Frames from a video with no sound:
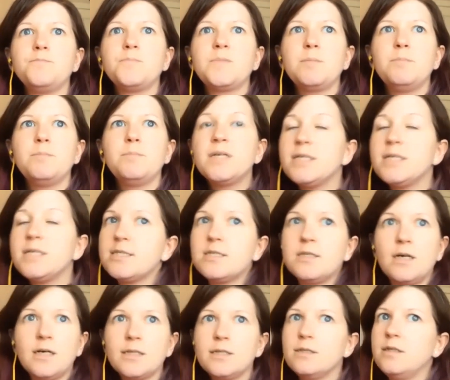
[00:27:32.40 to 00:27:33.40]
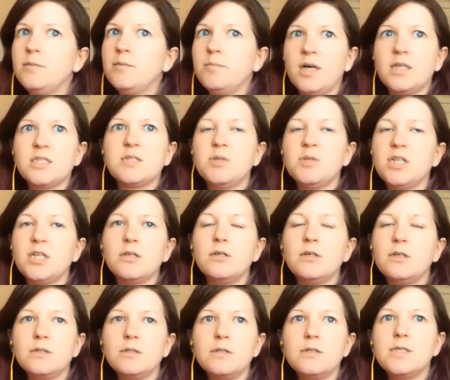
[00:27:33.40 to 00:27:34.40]
But it's not impossible at
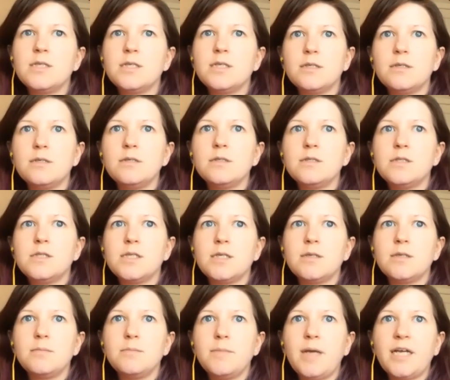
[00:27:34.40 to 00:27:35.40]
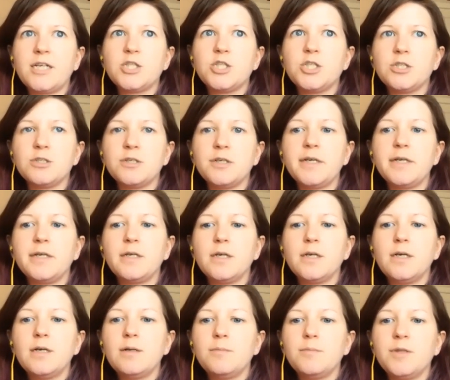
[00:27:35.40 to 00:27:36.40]
all to match during
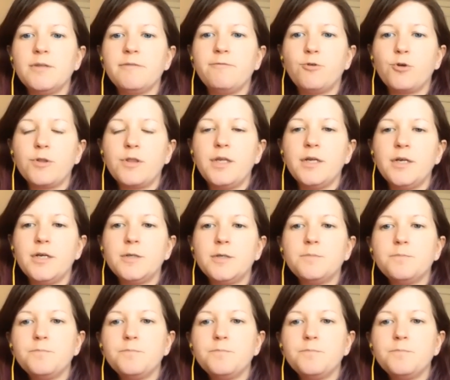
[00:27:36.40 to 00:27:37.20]
the 4th year.